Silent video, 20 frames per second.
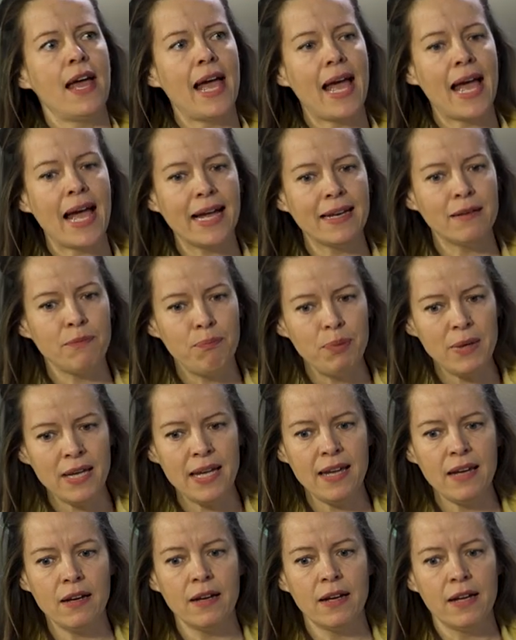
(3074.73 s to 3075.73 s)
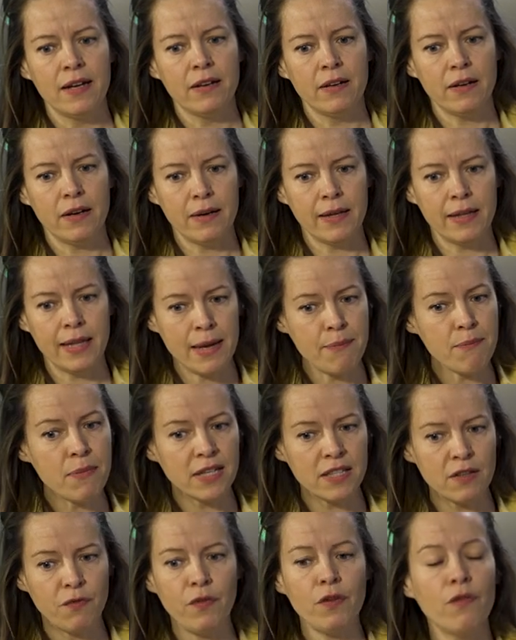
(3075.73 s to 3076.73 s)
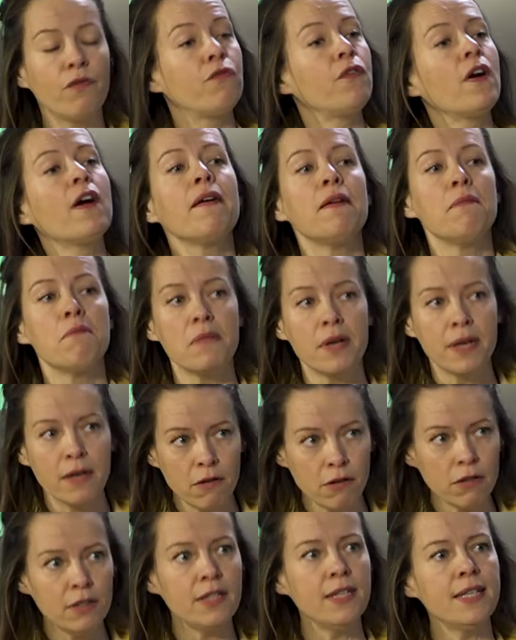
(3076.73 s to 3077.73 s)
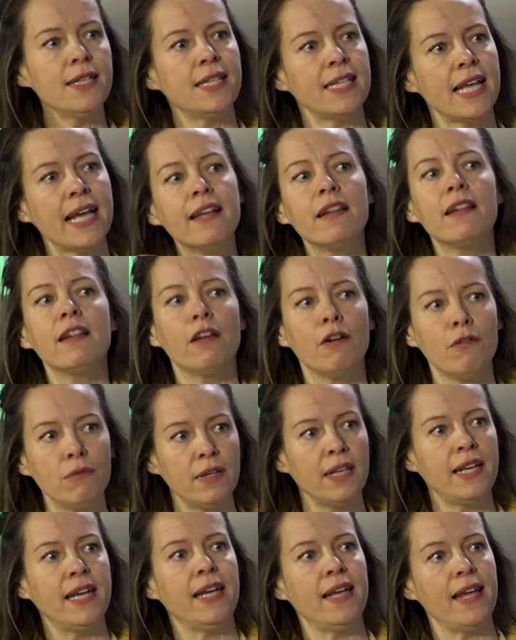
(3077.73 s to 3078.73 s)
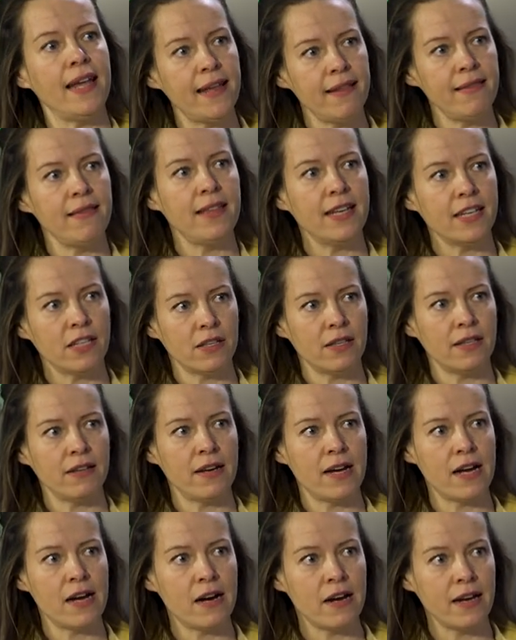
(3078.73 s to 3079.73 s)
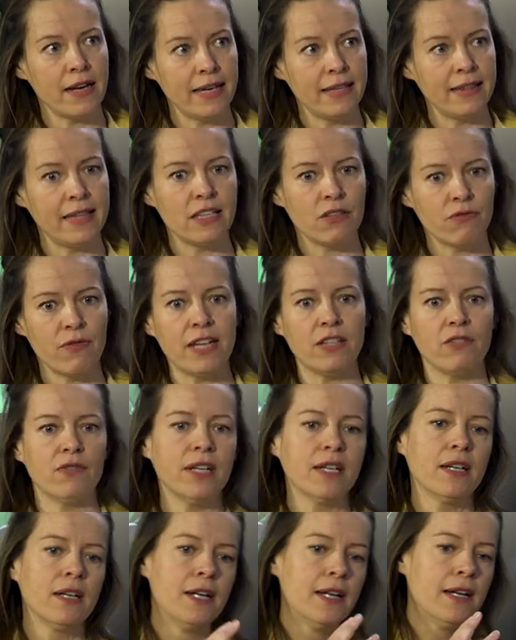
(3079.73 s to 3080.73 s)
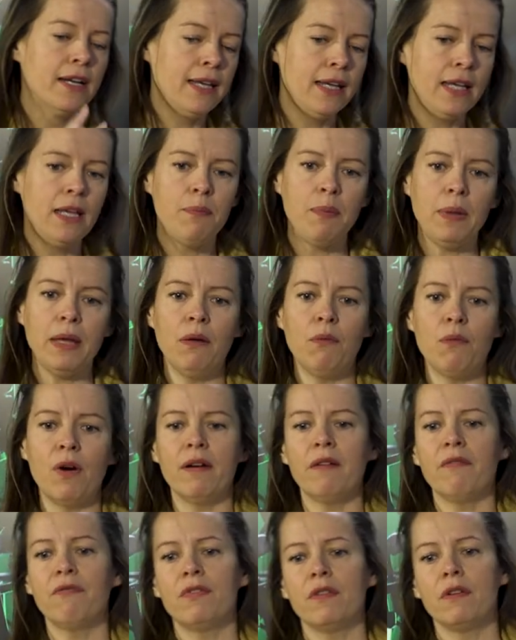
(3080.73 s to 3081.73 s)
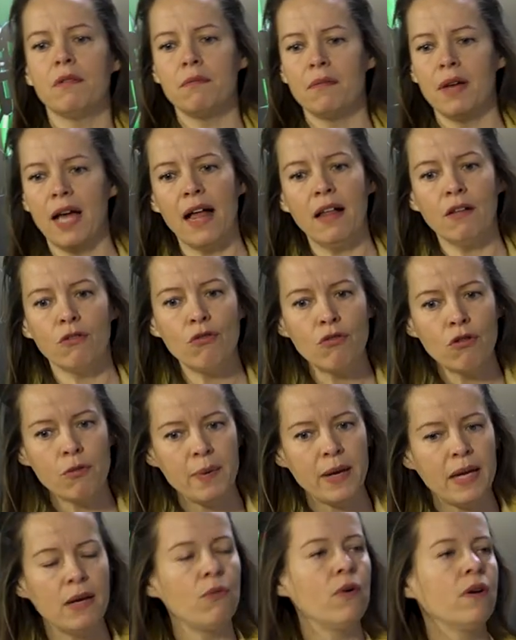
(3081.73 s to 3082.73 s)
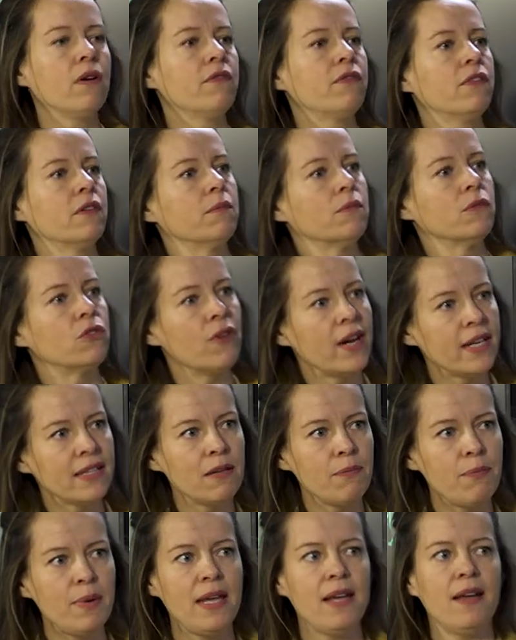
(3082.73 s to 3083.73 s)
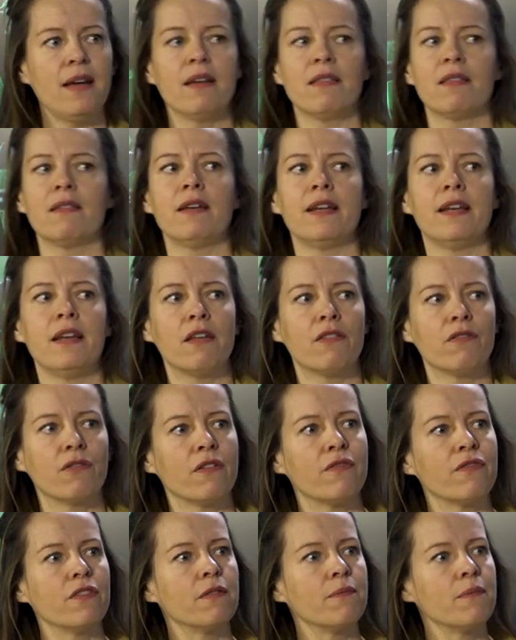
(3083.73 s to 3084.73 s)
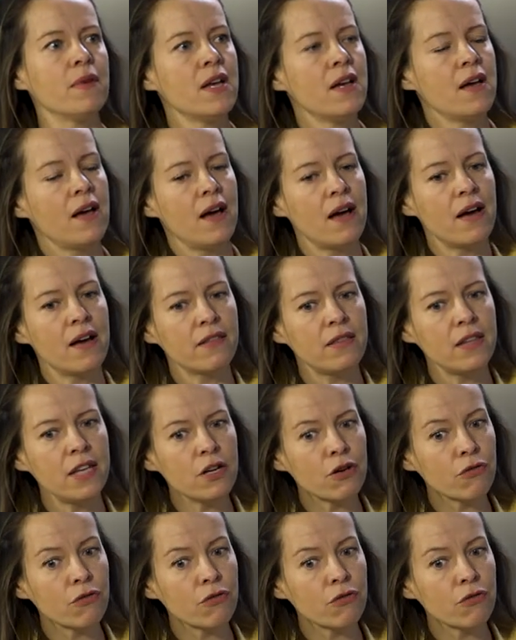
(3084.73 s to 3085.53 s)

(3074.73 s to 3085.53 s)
and being, they must feel very monotonous and lonely in this uh, in this rhetoric. He being one of them, Al Gore being one of them, Greta being a another of them, uh, the